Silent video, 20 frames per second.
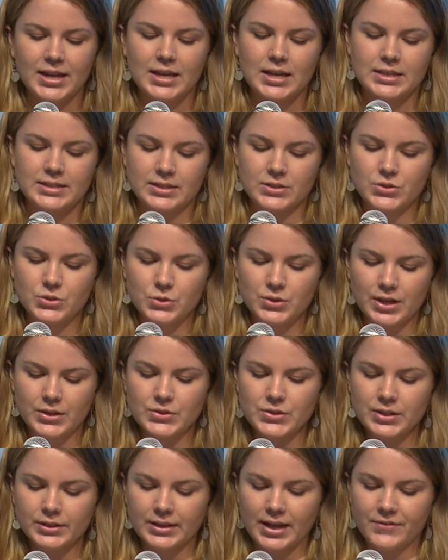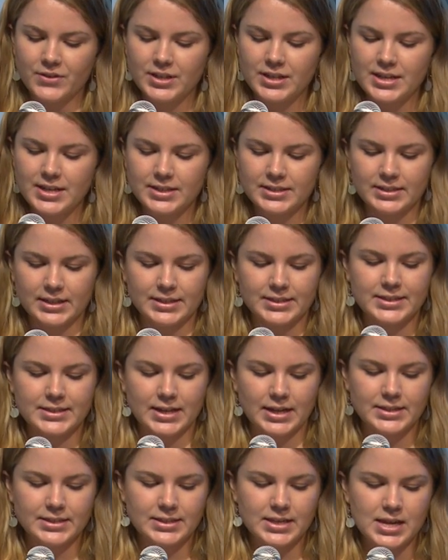Since 2011, he has led
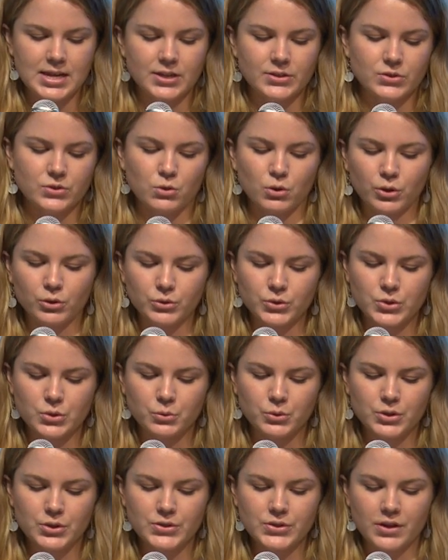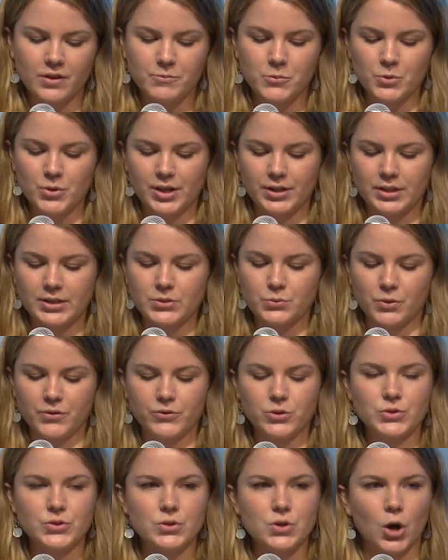sightseeing historical tours of Milwaukee's
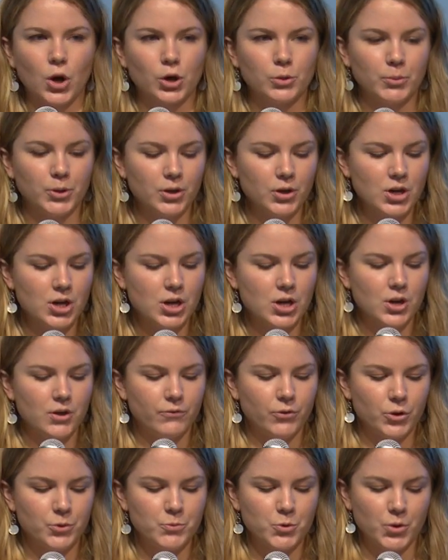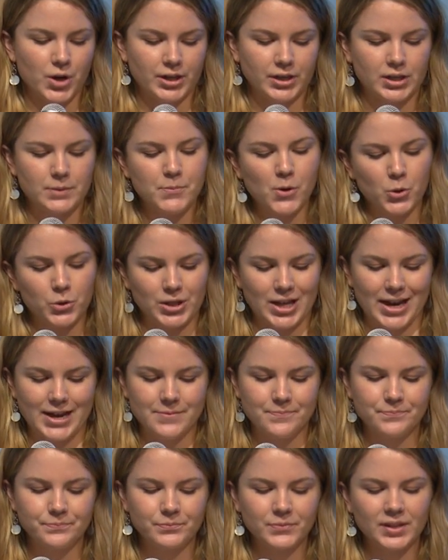rivers and harbor for the Milwaukee Boat
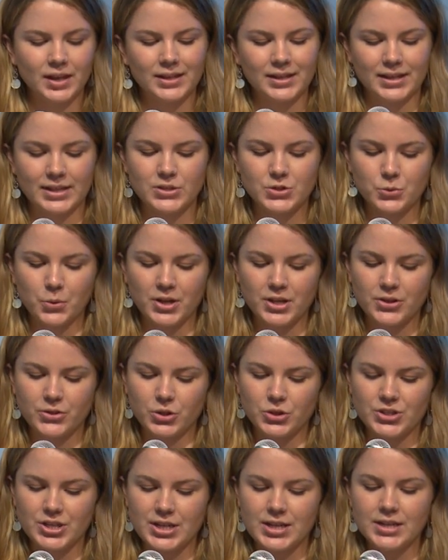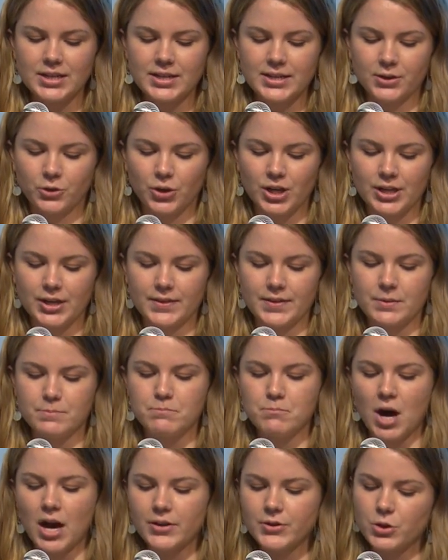Line. In 2013, he created the
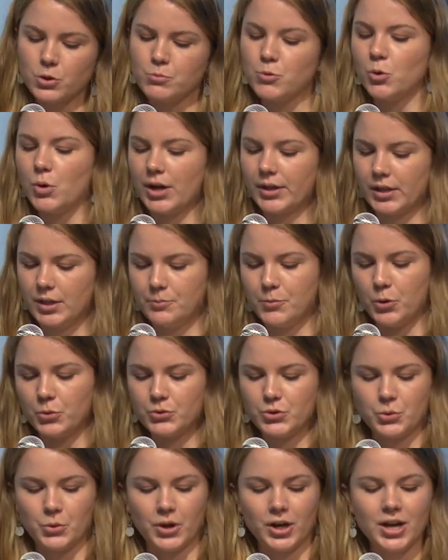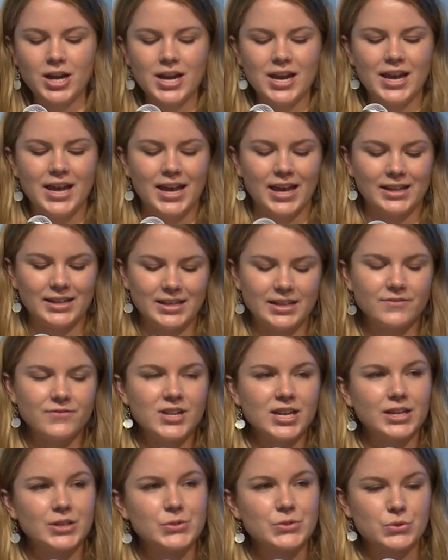Mondo Milwaukee Boat Tour, an
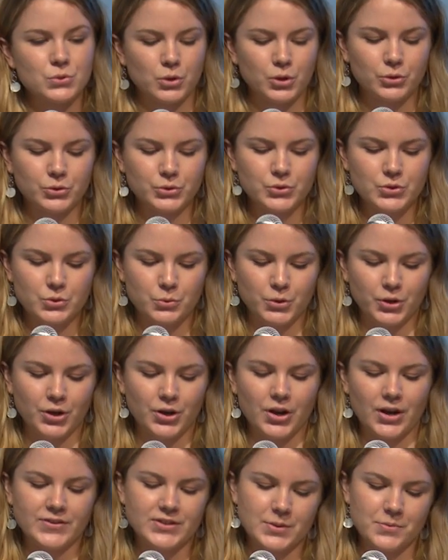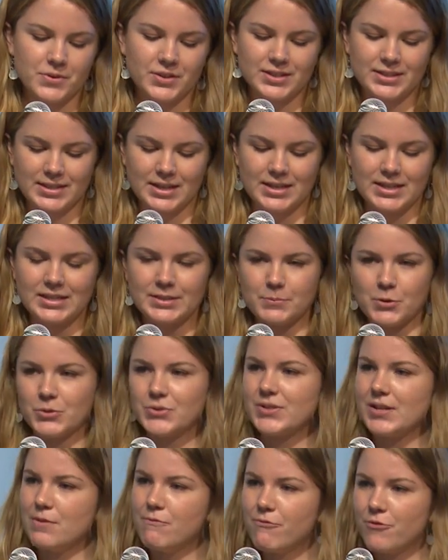evening historical tour of some of the city's
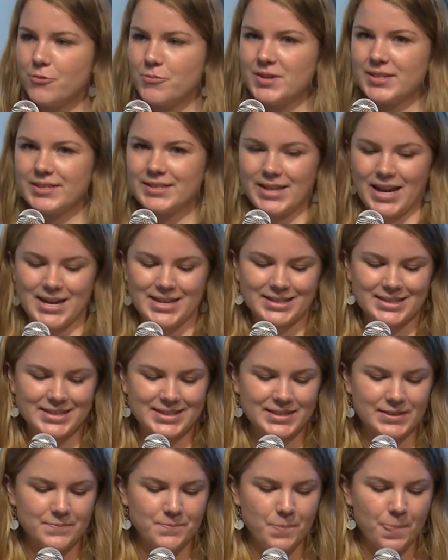most infamous sites.